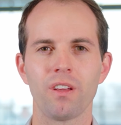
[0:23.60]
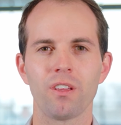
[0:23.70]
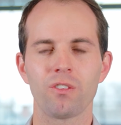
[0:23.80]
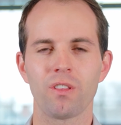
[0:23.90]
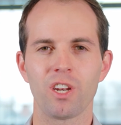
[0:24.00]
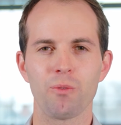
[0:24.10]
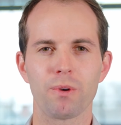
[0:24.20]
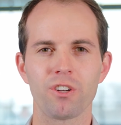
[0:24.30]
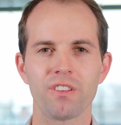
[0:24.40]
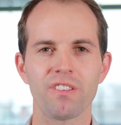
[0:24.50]
so that
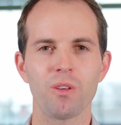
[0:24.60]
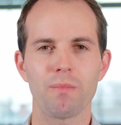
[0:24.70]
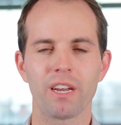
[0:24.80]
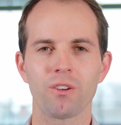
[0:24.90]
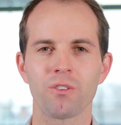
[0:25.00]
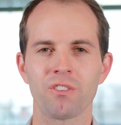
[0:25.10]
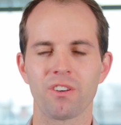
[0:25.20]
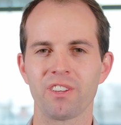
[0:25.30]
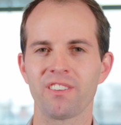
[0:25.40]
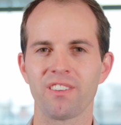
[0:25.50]
emergency medical
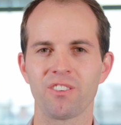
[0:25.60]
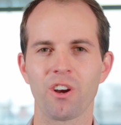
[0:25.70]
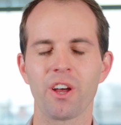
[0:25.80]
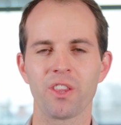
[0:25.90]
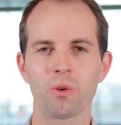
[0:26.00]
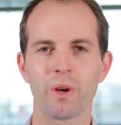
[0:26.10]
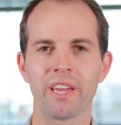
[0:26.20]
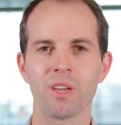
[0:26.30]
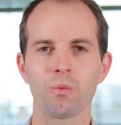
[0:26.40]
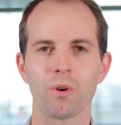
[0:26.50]
services are on their
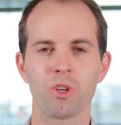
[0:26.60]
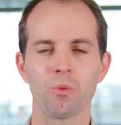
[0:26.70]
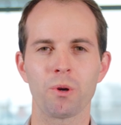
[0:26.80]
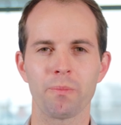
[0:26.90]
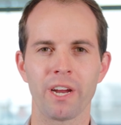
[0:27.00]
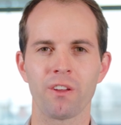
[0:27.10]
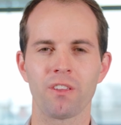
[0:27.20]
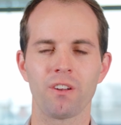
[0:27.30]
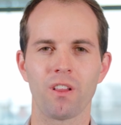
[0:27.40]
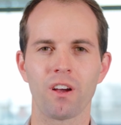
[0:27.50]
way while you prepare
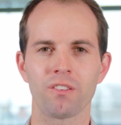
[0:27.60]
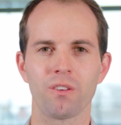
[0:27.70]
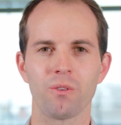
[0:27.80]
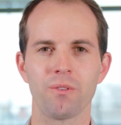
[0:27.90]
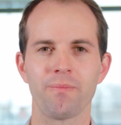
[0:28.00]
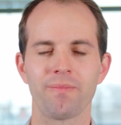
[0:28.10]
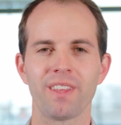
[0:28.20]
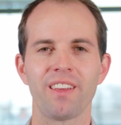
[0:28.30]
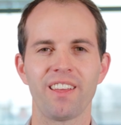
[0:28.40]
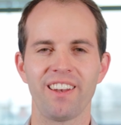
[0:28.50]
the naloxone.
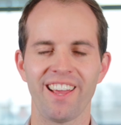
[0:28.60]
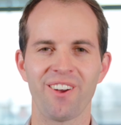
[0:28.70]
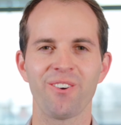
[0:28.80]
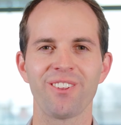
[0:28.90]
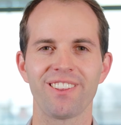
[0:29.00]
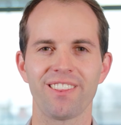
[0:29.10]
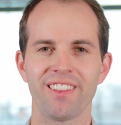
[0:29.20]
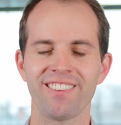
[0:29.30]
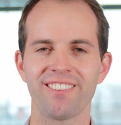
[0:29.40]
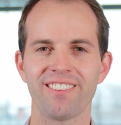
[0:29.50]
Now,
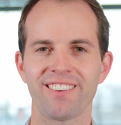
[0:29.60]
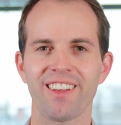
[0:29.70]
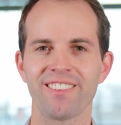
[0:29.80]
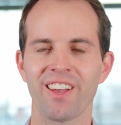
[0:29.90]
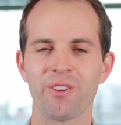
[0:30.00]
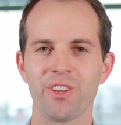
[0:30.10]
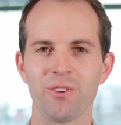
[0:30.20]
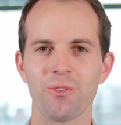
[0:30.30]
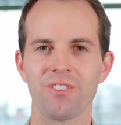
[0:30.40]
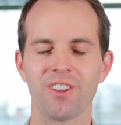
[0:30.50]
let's discuss how to
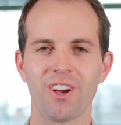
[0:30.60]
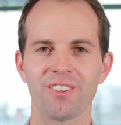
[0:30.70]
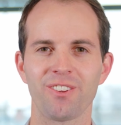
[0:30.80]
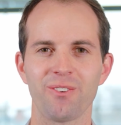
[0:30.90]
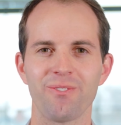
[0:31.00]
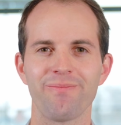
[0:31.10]
use naloxone.